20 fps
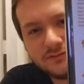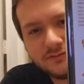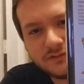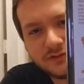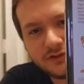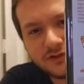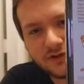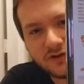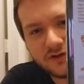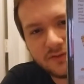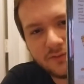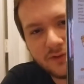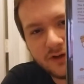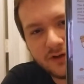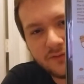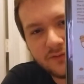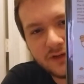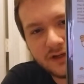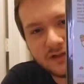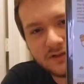Charlie
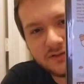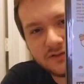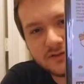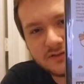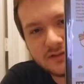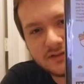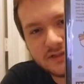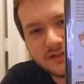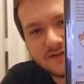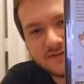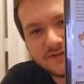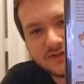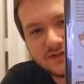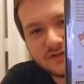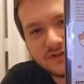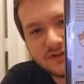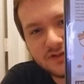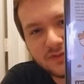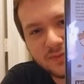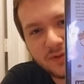Brown raking those leaves and
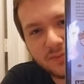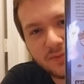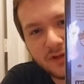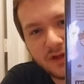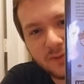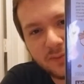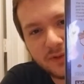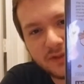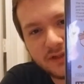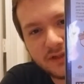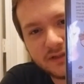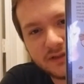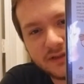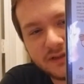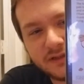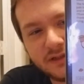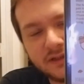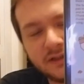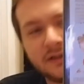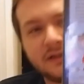Snoopy plopping in
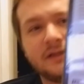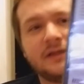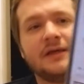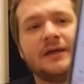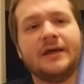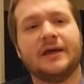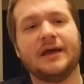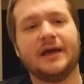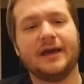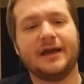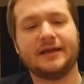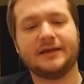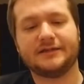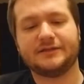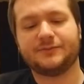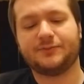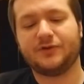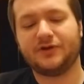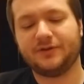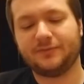there. And
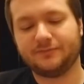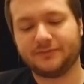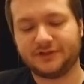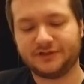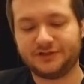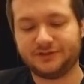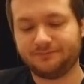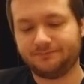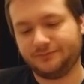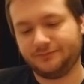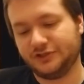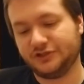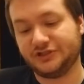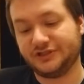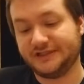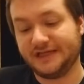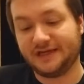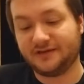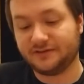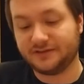it's pretty much your
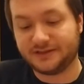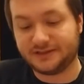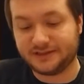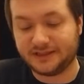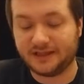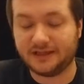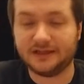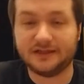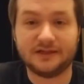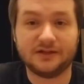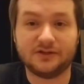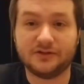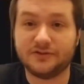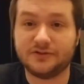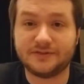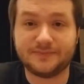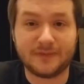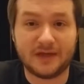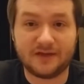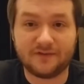standard set. It
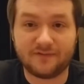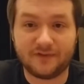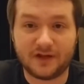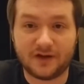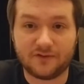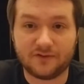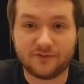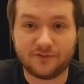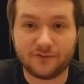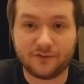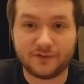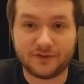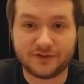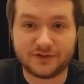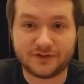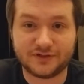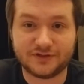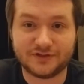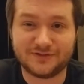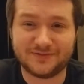includes Mayflower
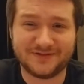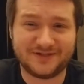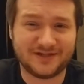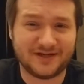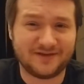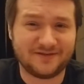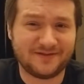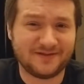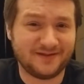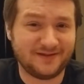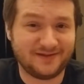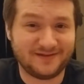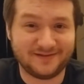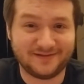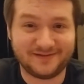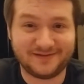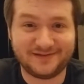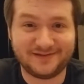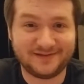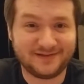Voyagers, which I think
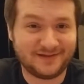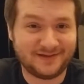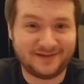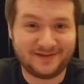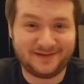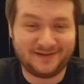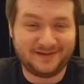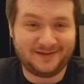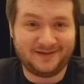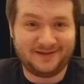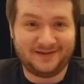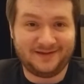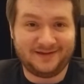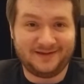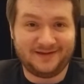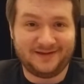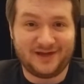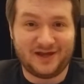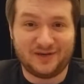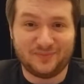is
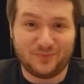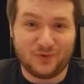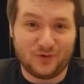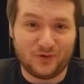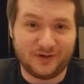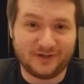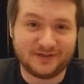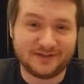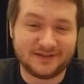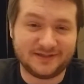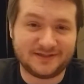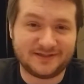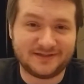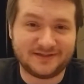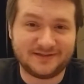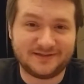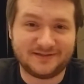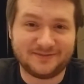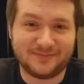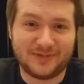kind of boring to
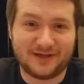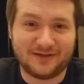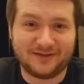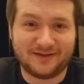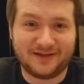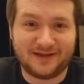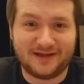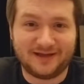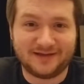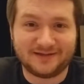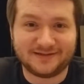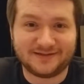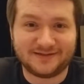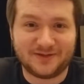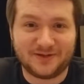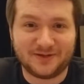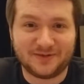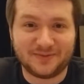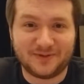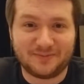listen about Linus
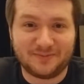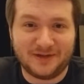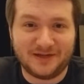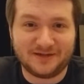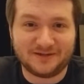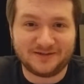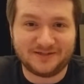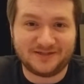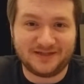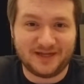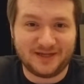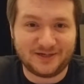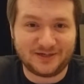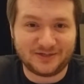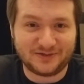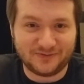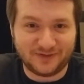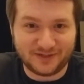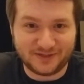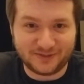talking about Miles Standish
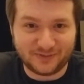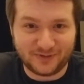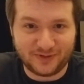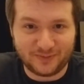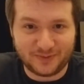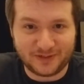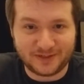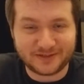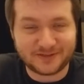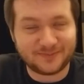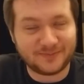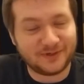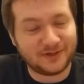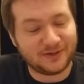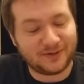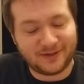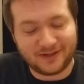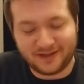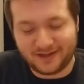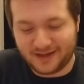for like 20 minutes, but you
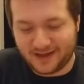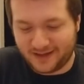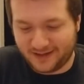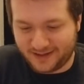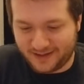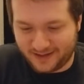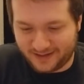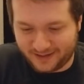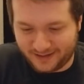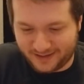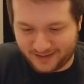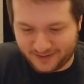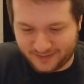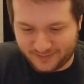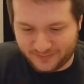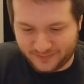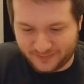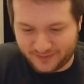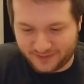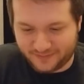know, I kind of get
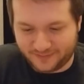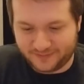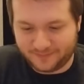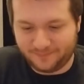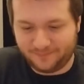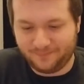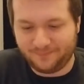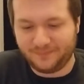it, whatever.